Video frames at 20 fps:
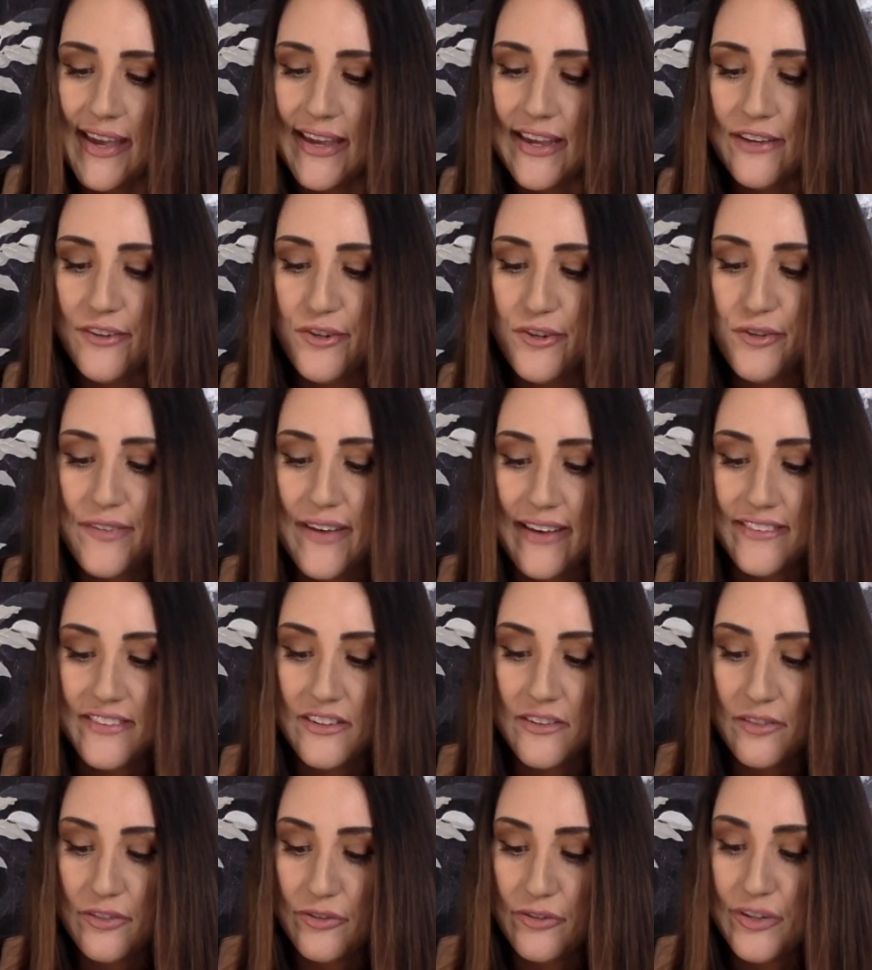In
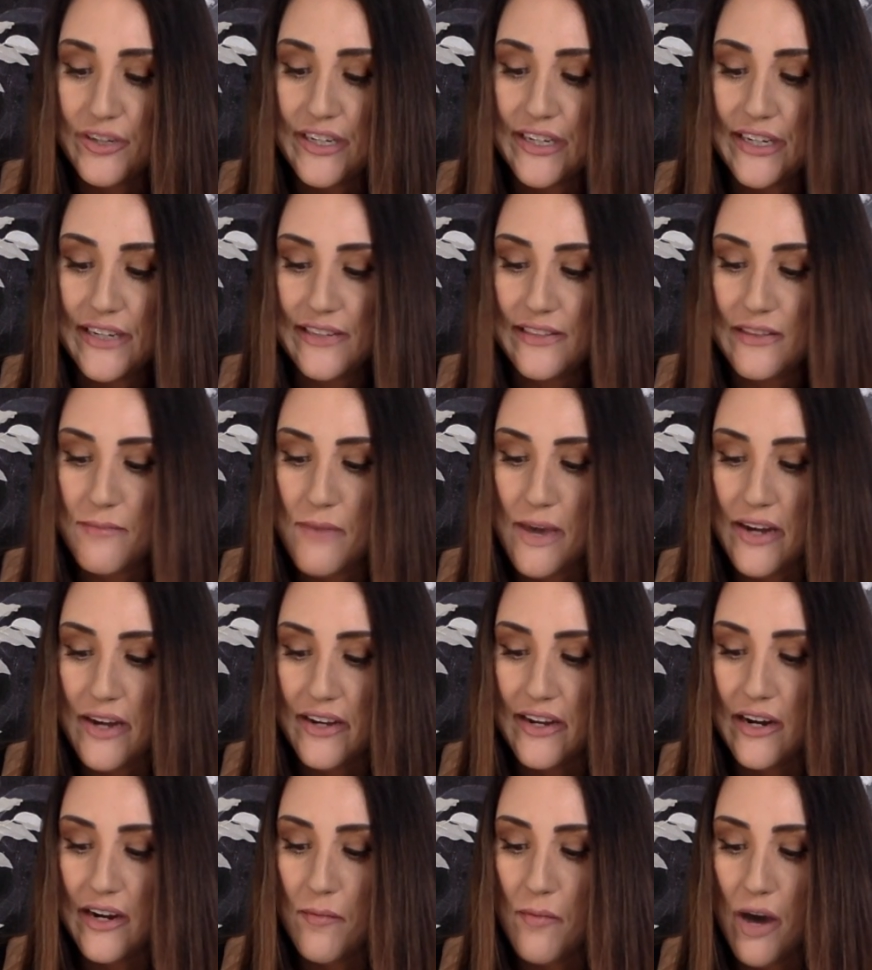2003, the
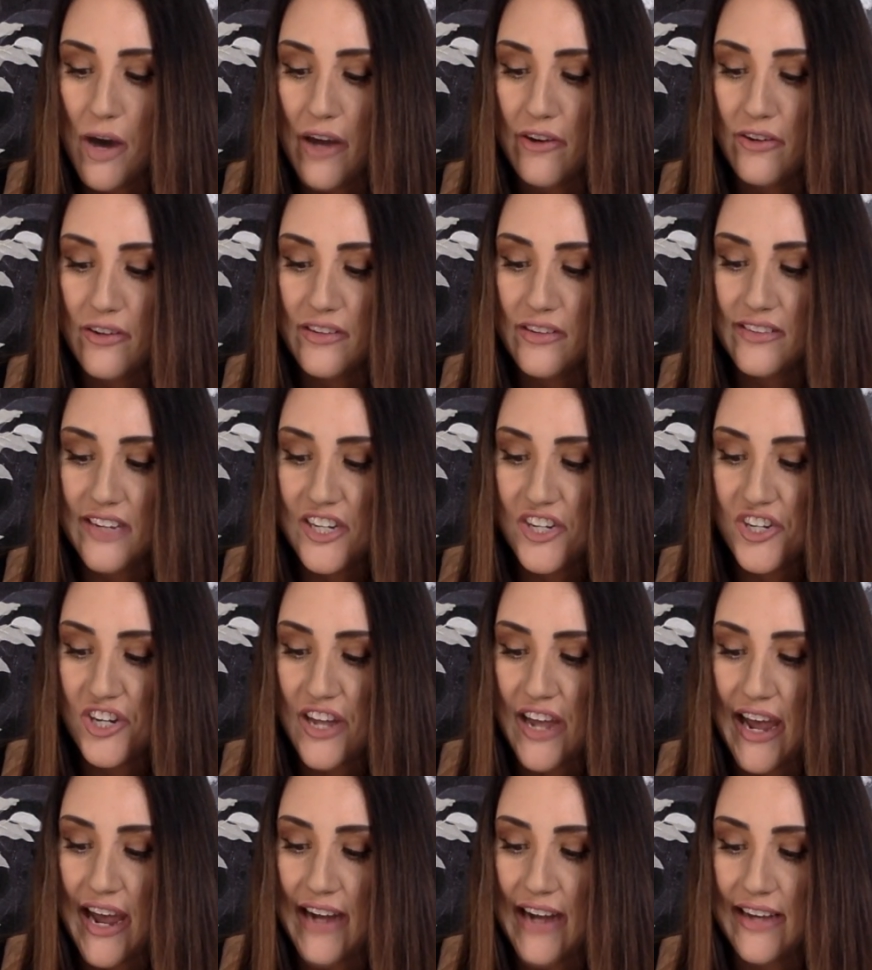Medicare Modernization
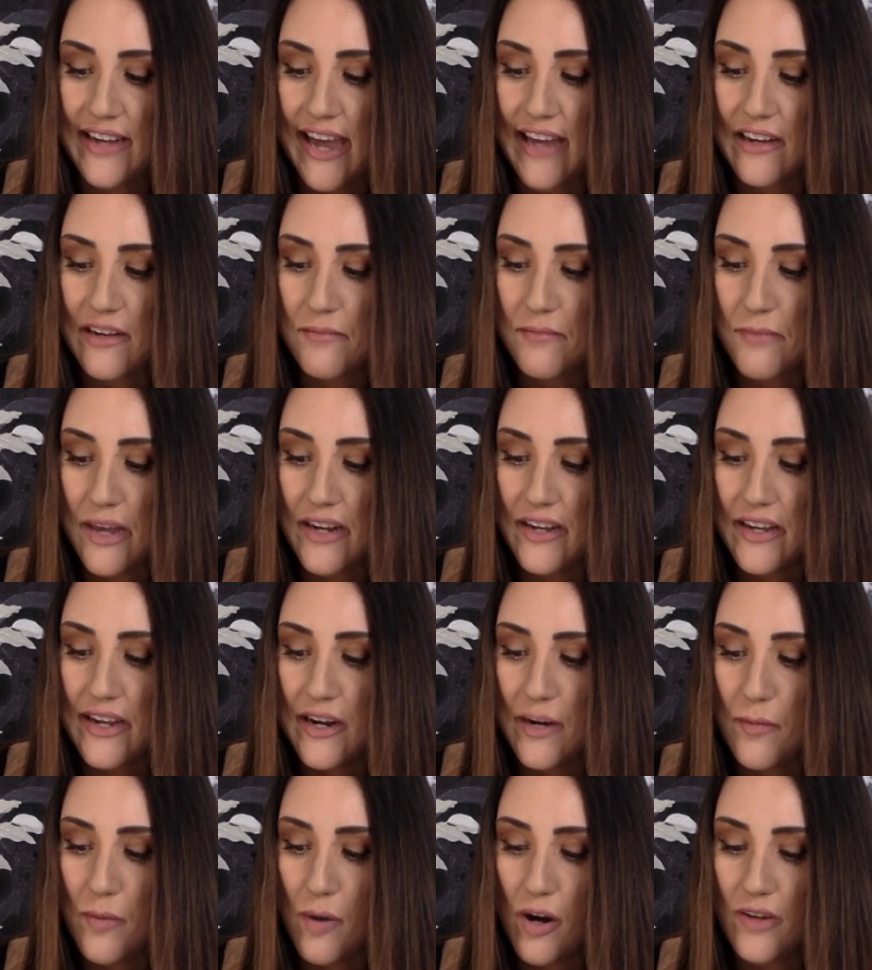Act added
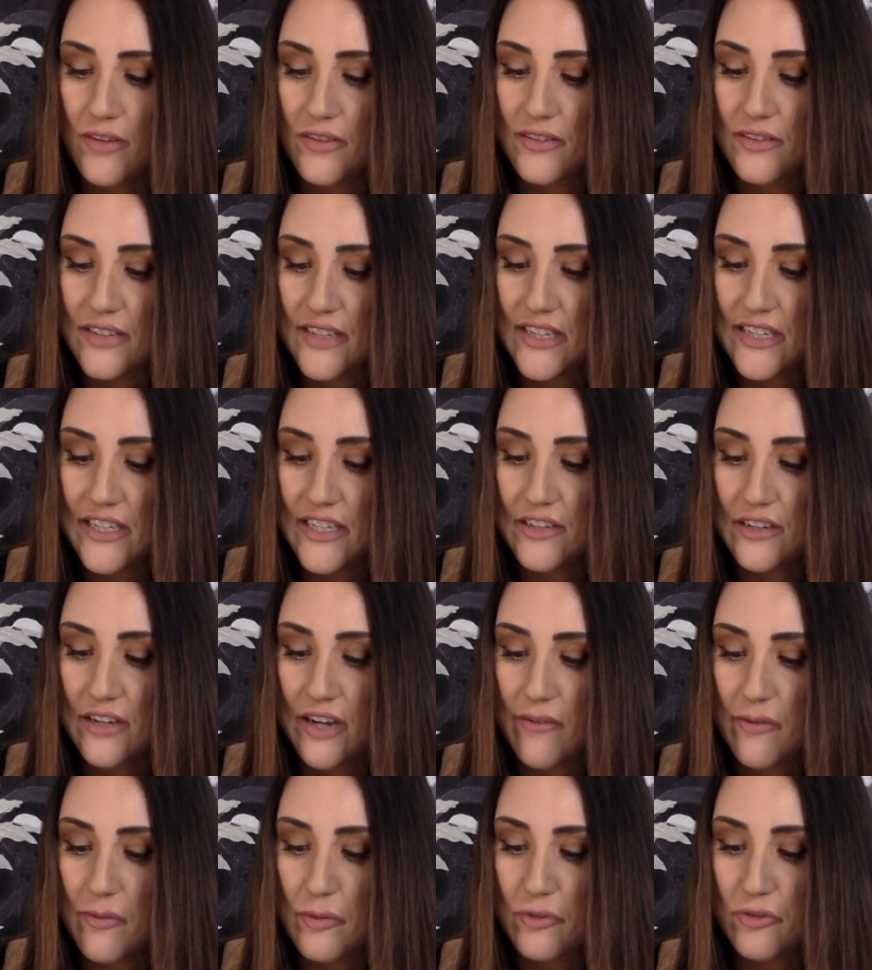Medicare Part D to
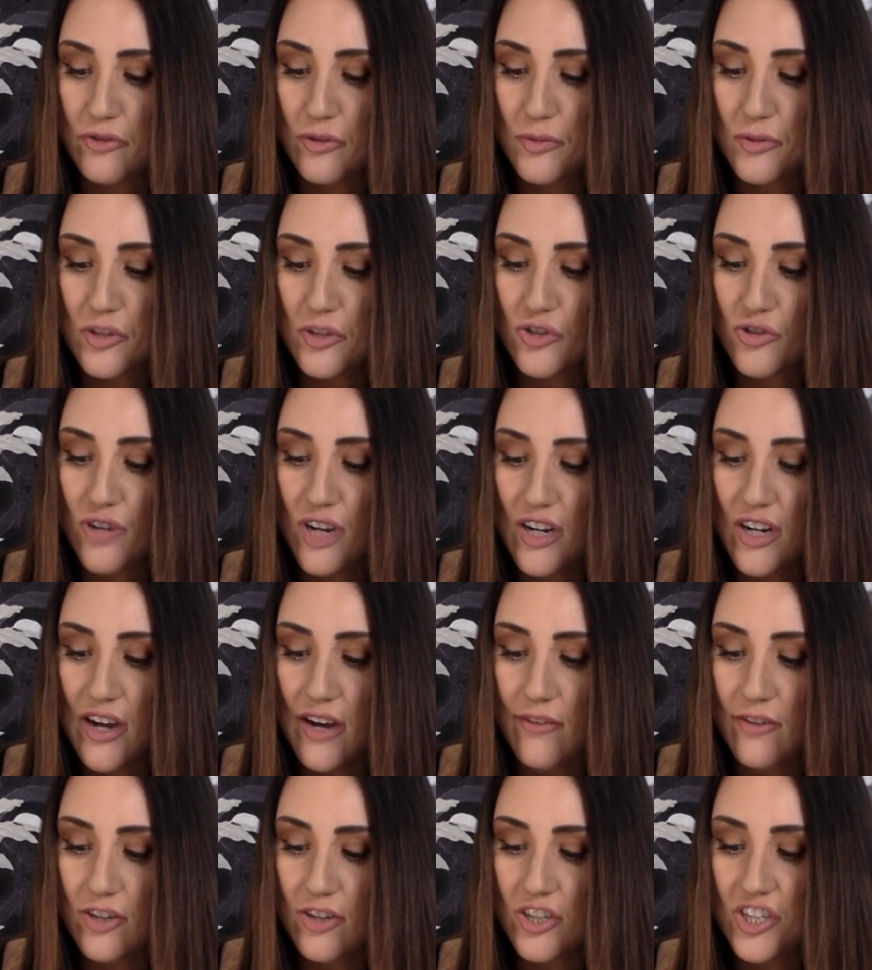cover prescription drug
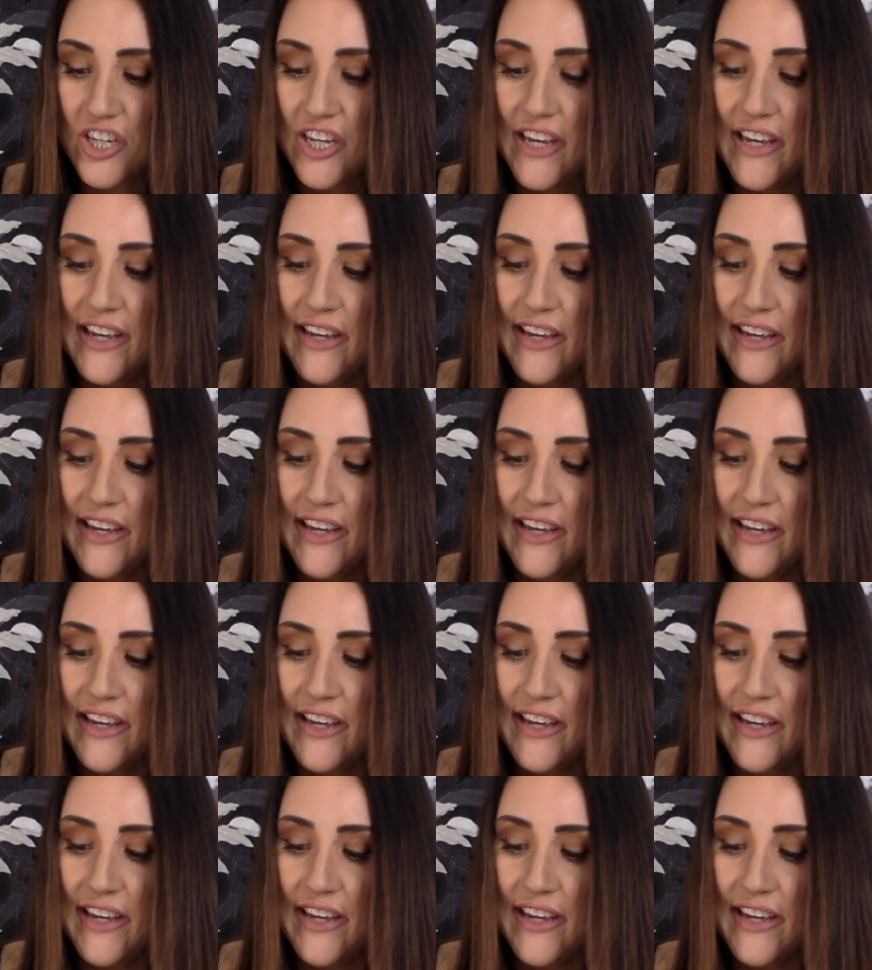coverage.